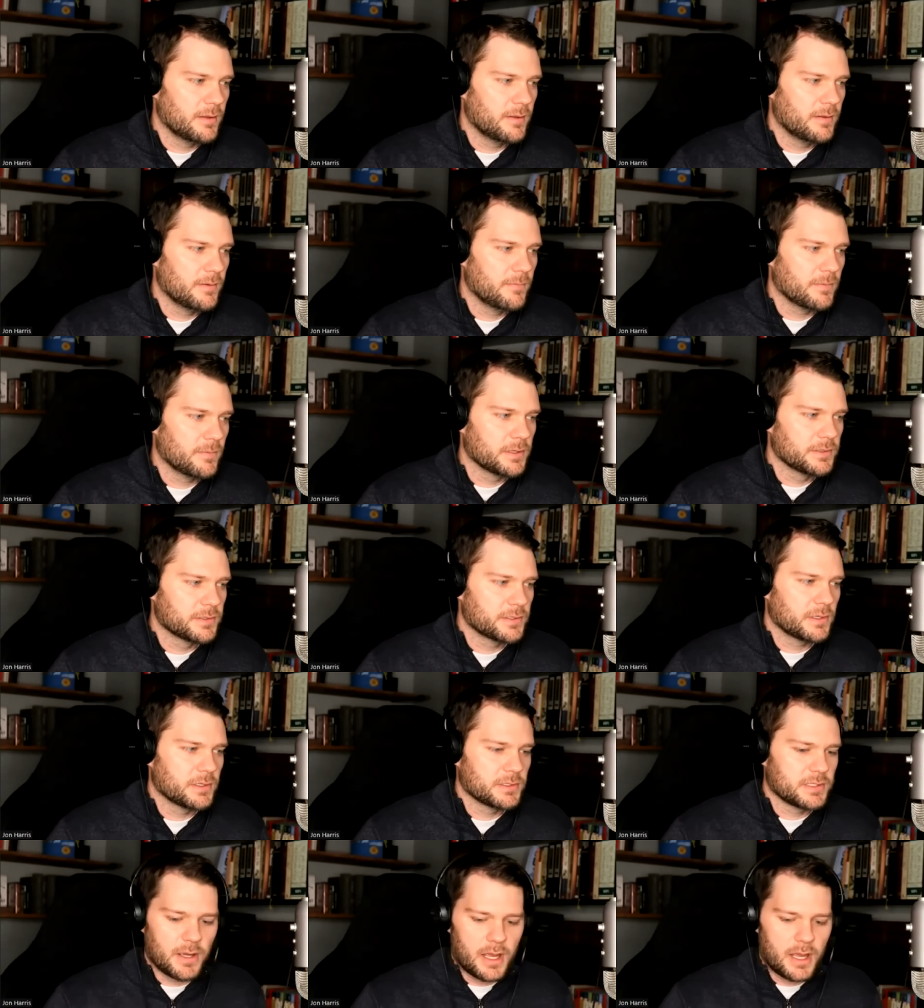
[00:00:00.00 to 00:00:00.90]
because uh,
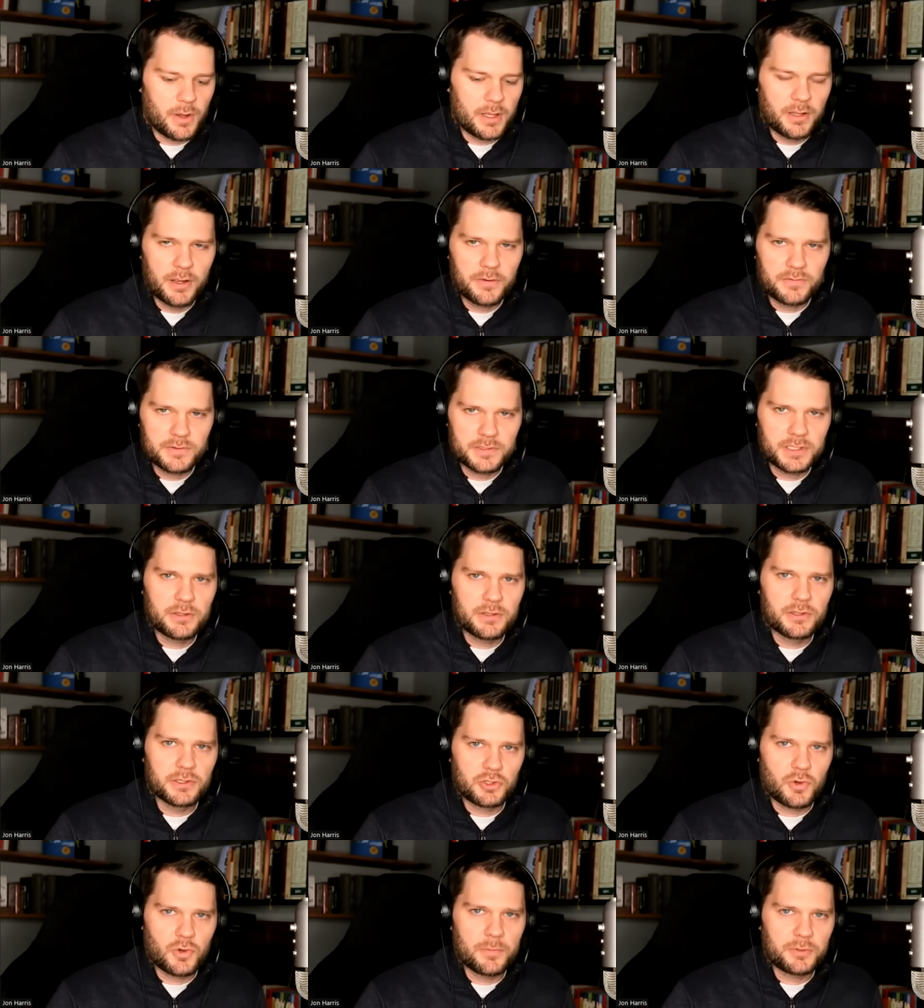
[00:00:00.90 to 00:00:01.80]
because I would like to see the
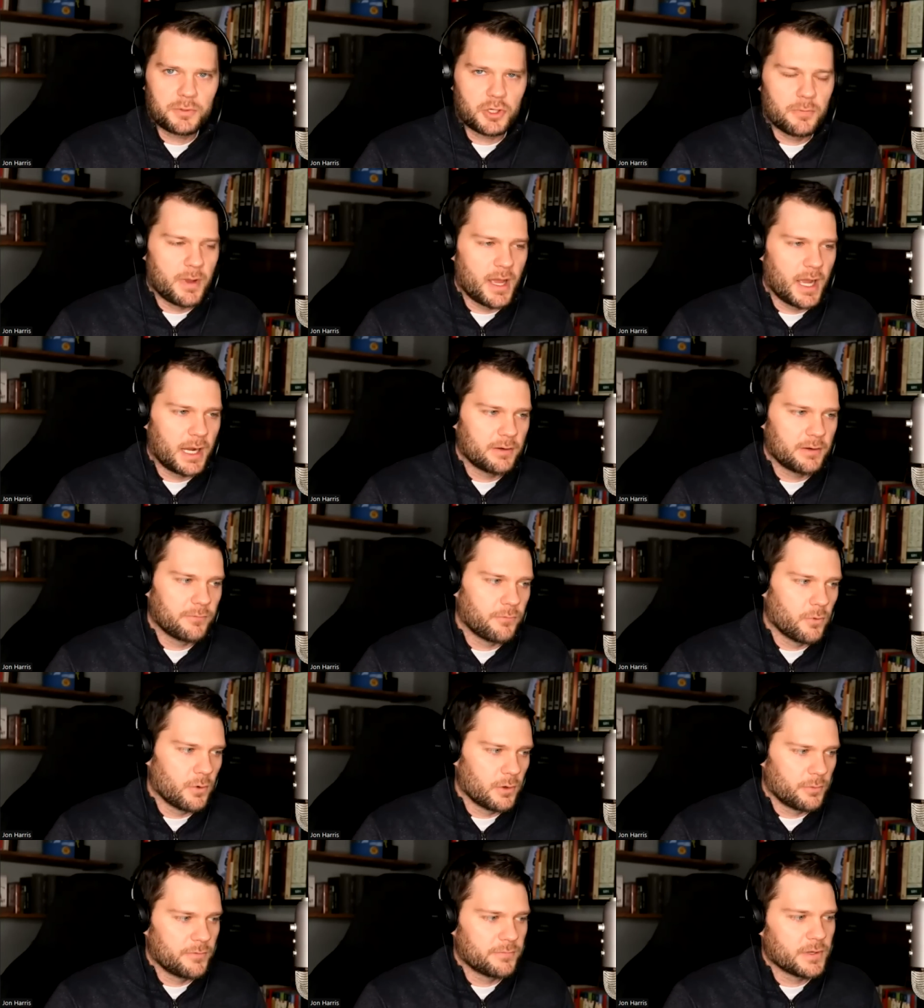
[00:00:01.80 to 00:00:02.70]
scripture back and
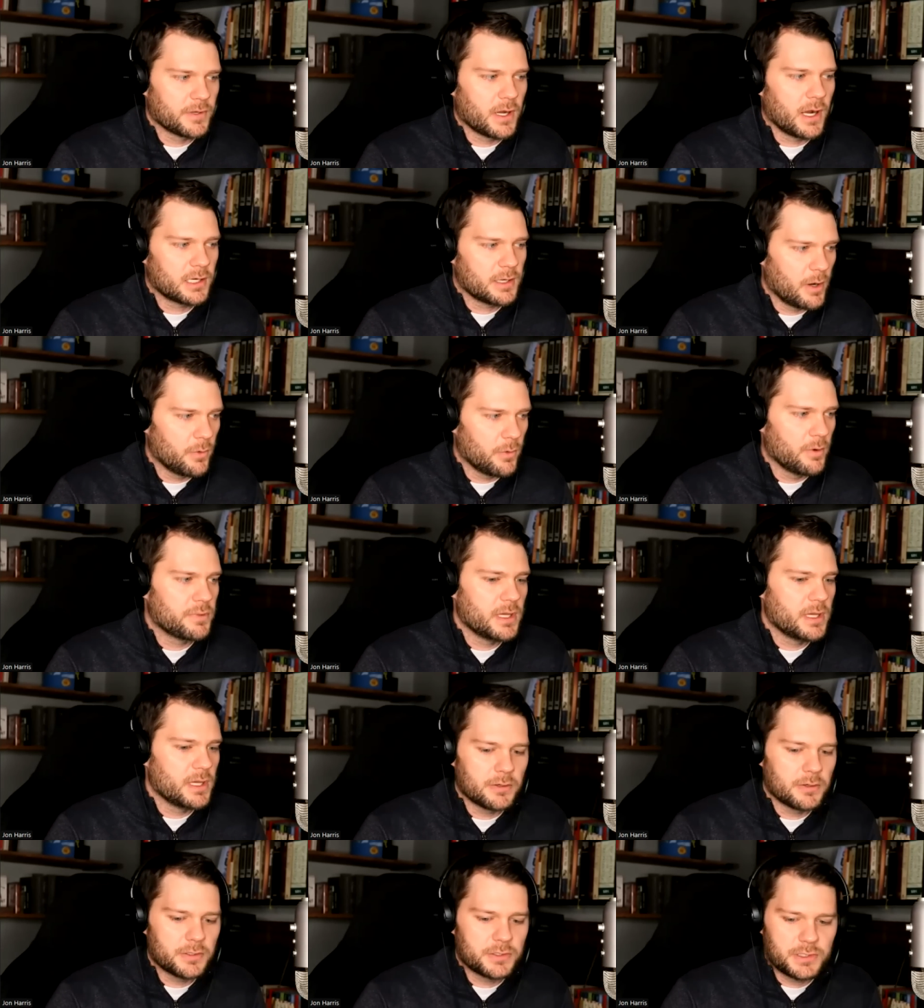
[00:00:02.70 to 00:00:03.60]
forth. We've talked about what
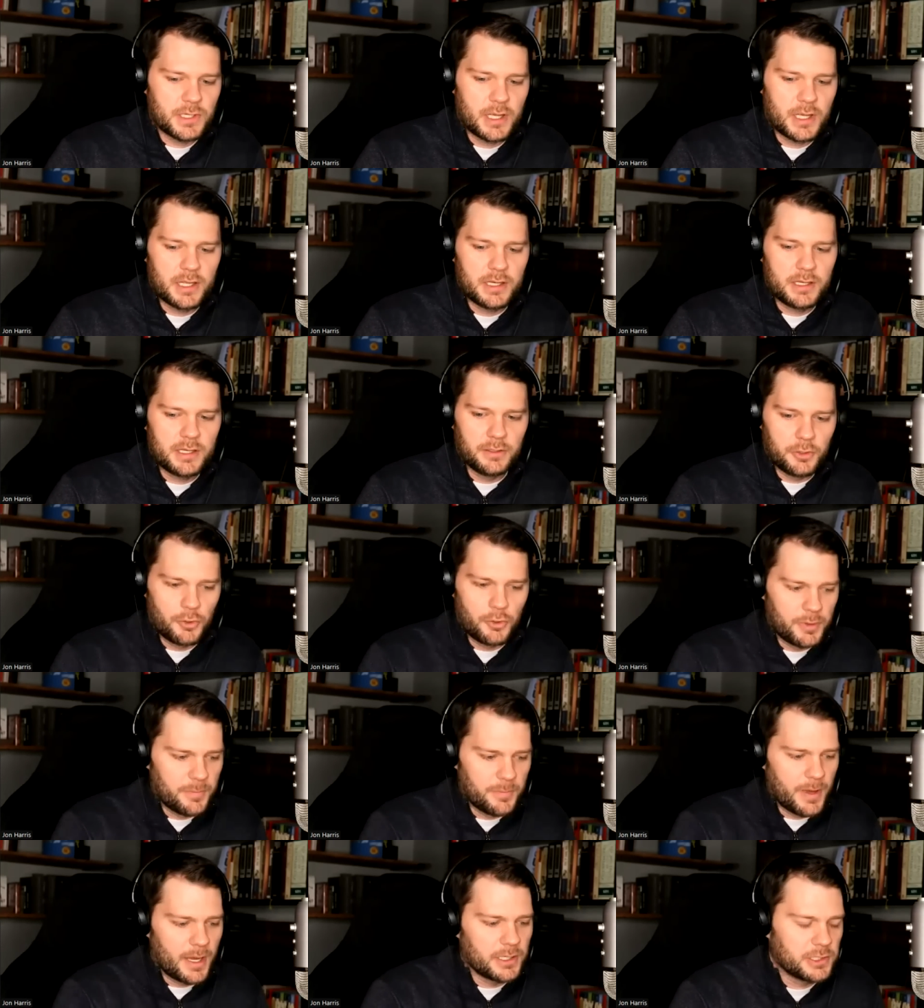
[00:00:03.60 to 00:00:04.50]
Peter said and a little
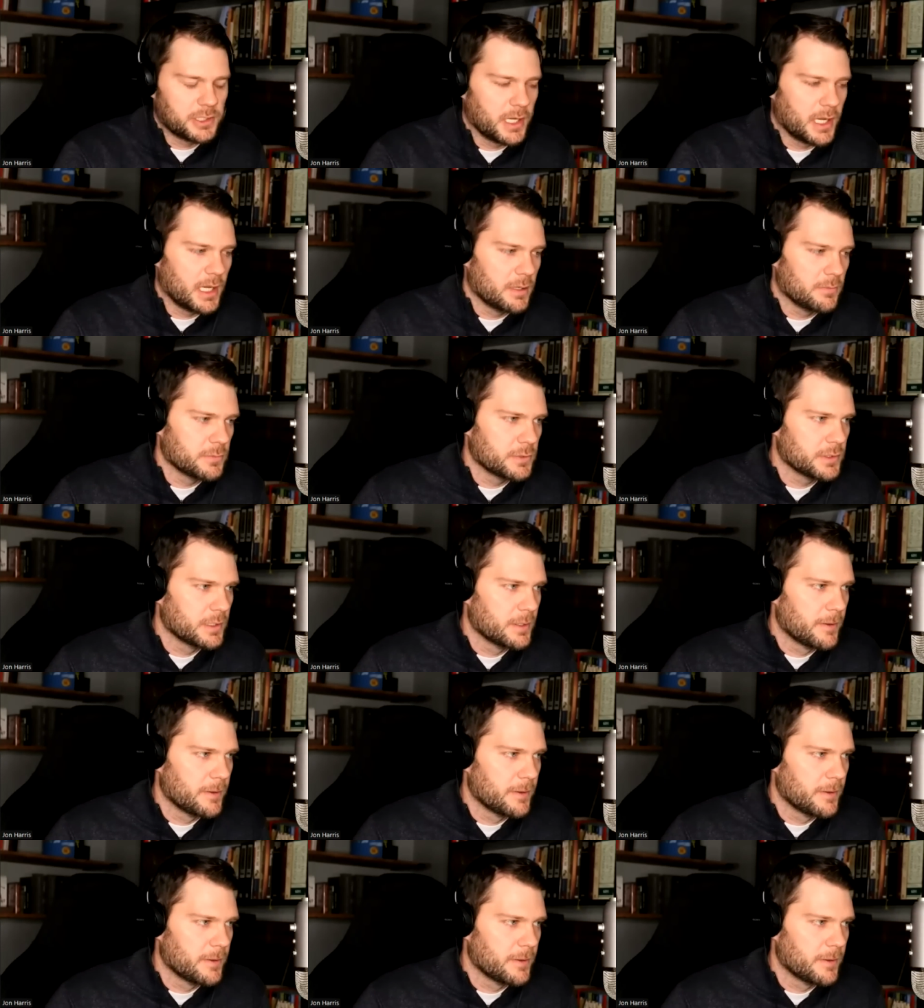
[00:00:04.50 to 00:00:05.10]
bit about James.